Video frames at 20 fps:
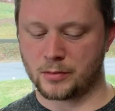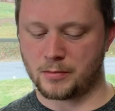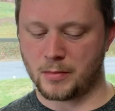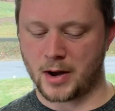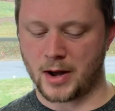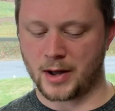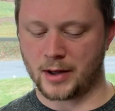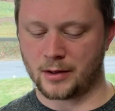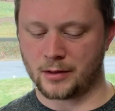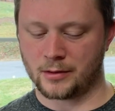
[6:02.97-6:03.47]

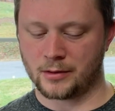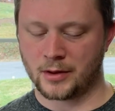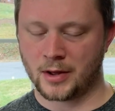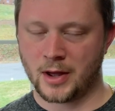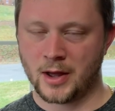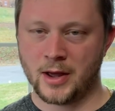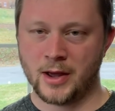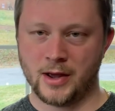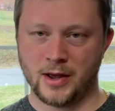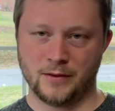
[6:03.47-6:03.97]
mile.
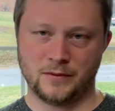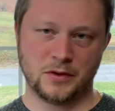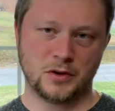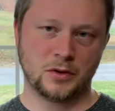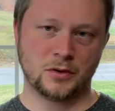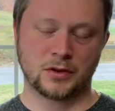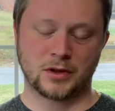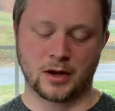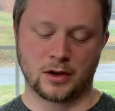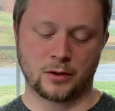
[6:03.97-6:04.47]
If you do
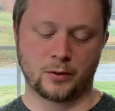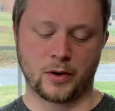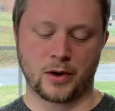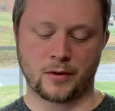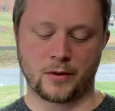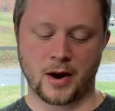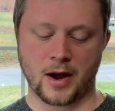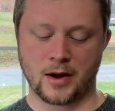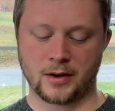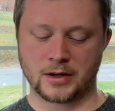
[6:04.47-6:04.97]
it the other way
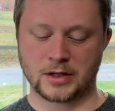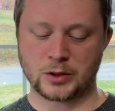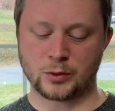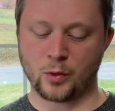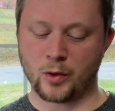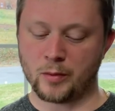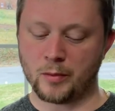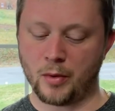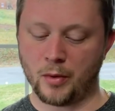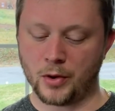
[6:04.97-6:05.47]
around, it's
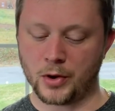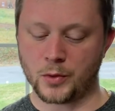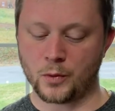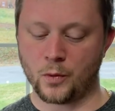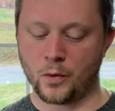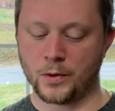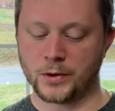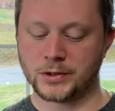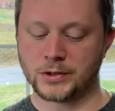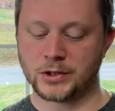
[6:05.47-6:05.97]

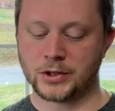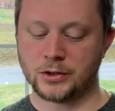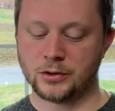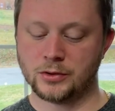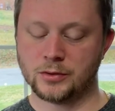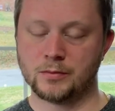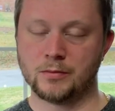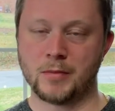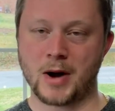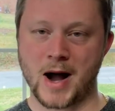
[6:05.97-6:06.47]
1.12
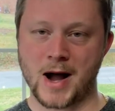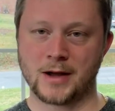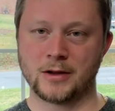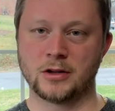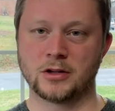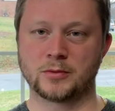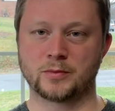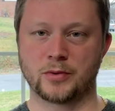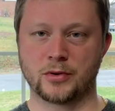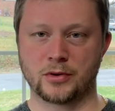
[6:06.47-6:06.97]

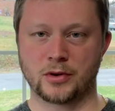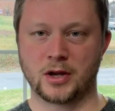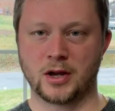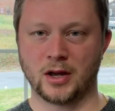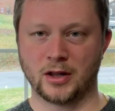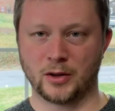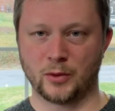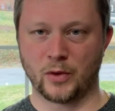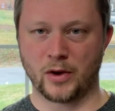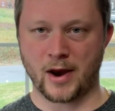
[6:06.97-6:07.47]
miles per
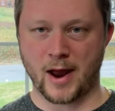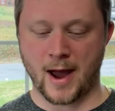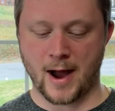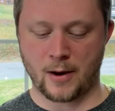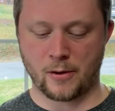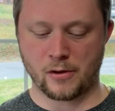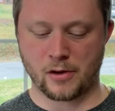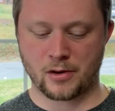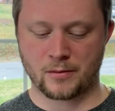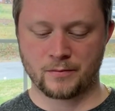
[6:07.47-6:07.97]
kilowatt
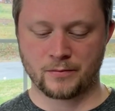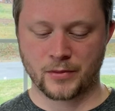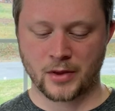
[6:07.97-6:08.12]
hour.